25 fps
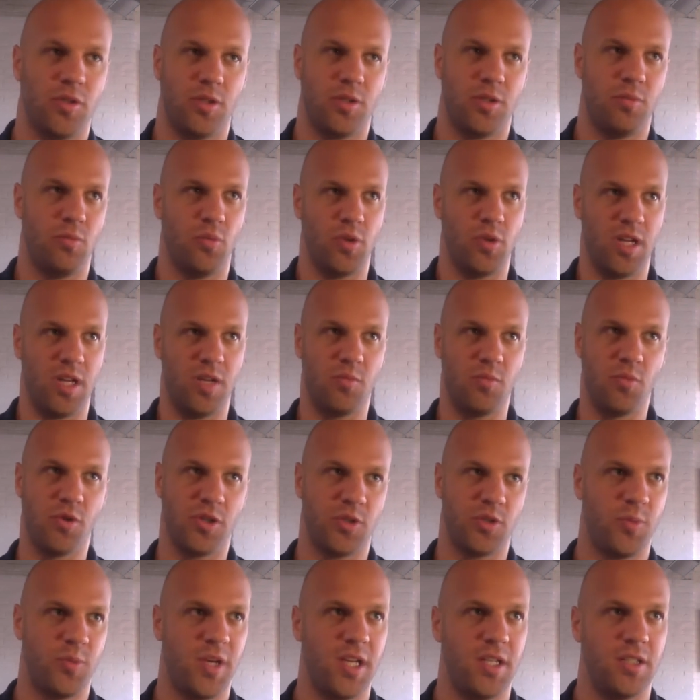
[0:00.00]
we need more
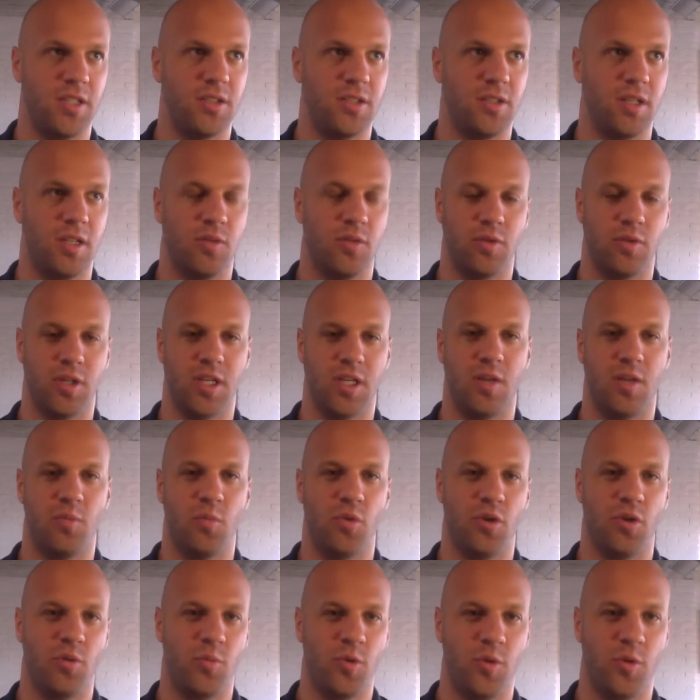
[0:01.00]
space. Like, we're getting
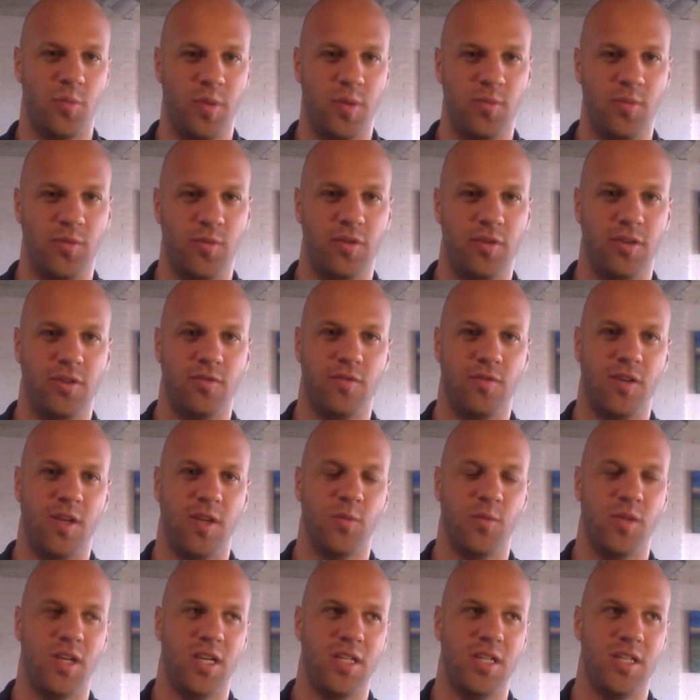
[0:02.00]
more and more people in this
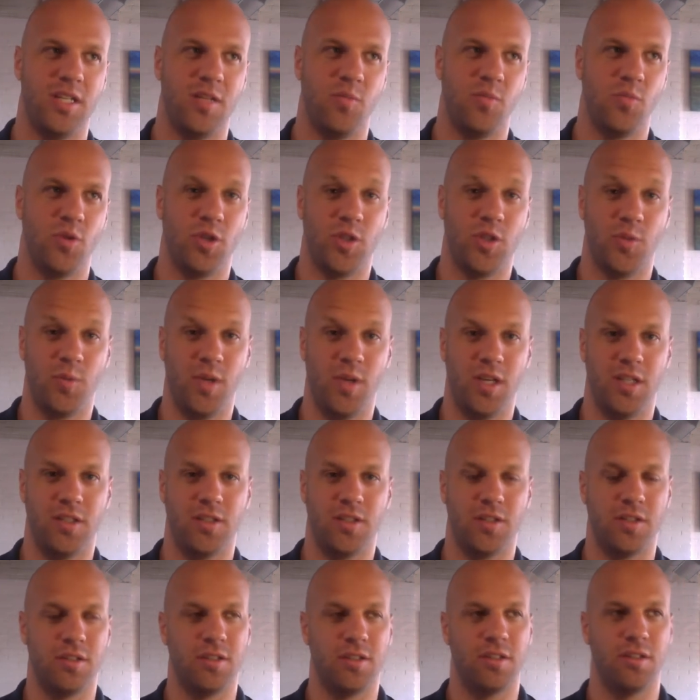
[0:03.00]
family. I need more
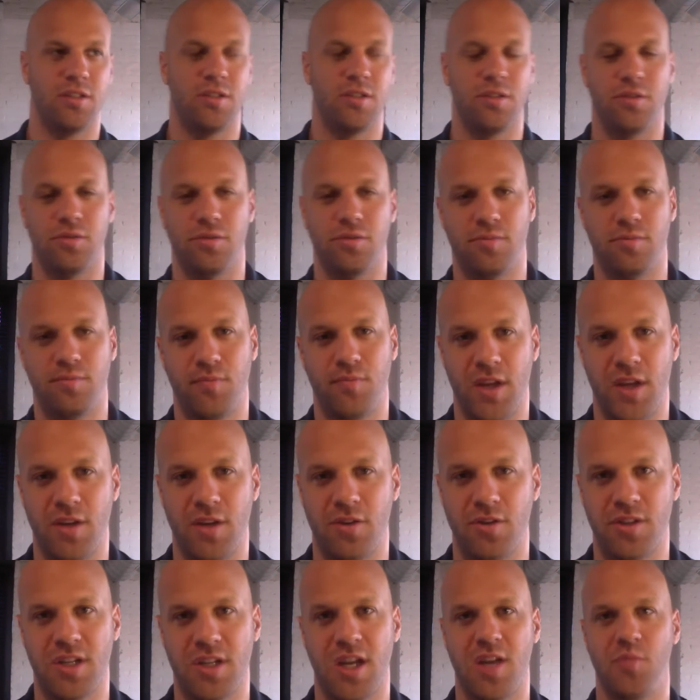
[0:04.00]
space to
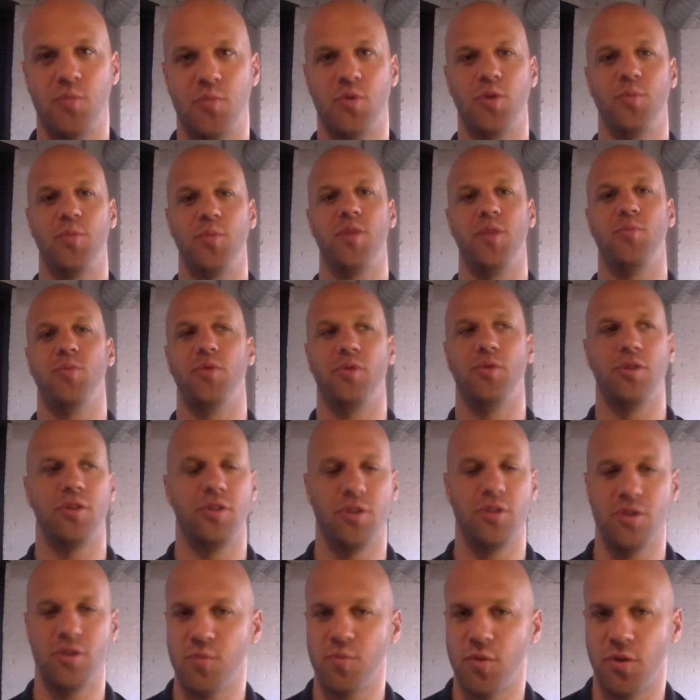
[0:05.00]
entertain more people or
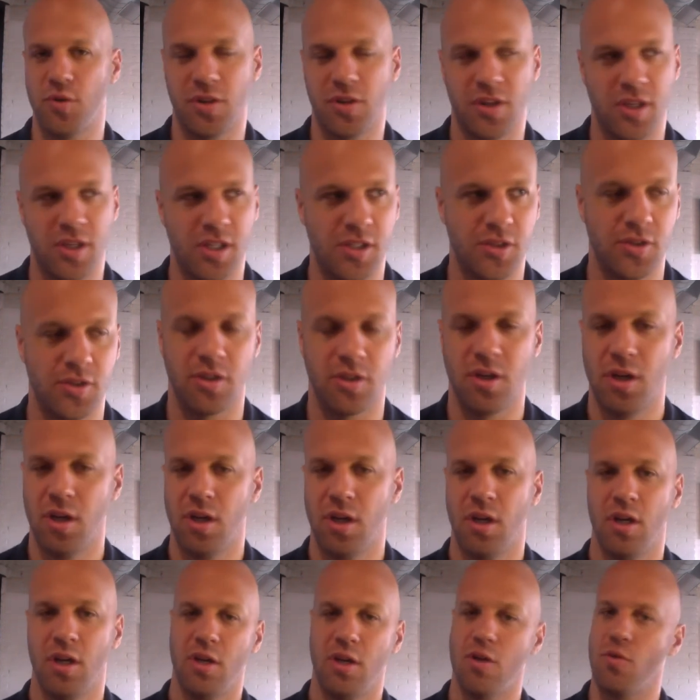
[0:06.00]
do more things, or,
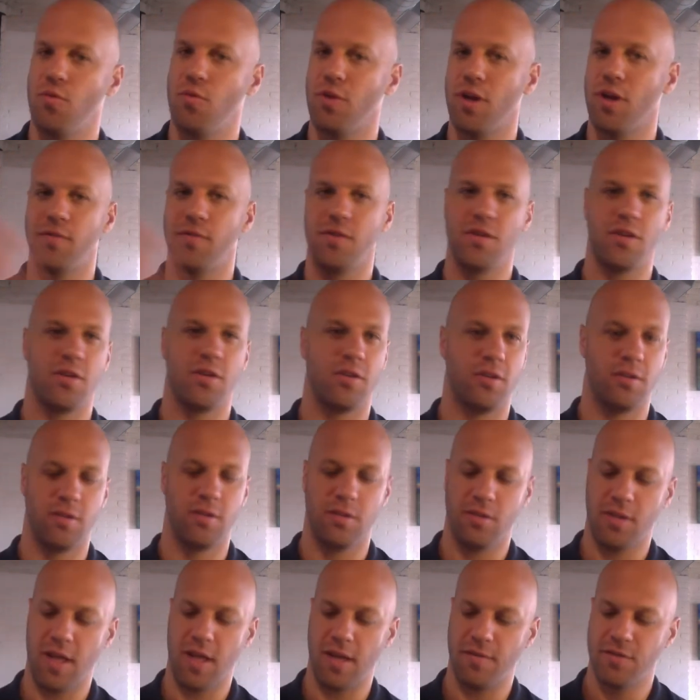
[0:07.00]
whatever your
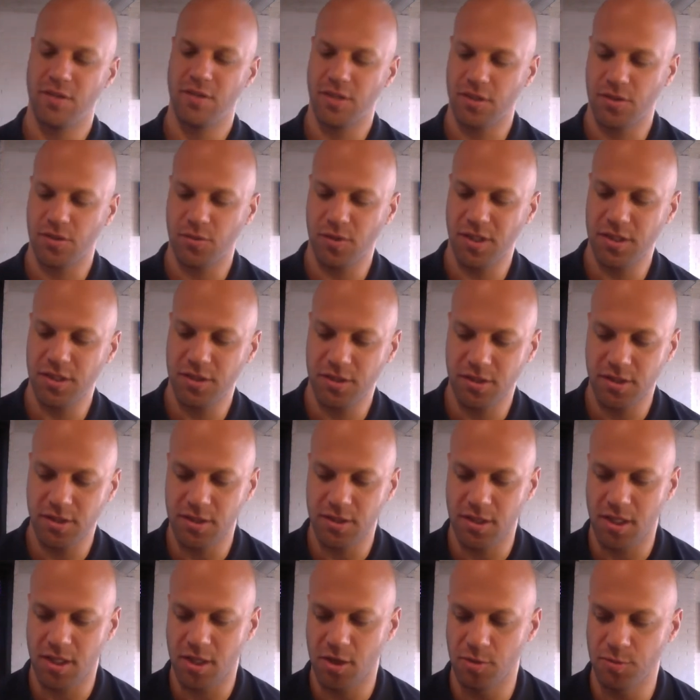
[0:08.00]
life situation
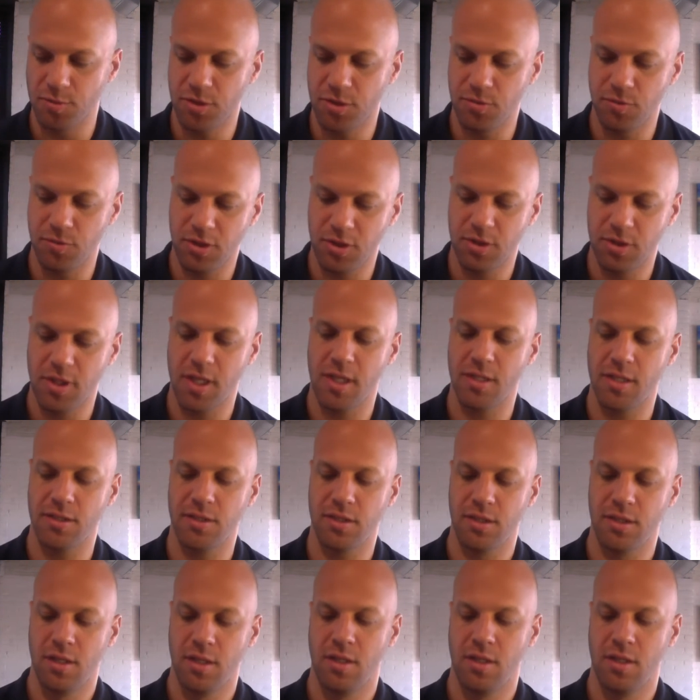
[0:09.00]
is. It helps you realize,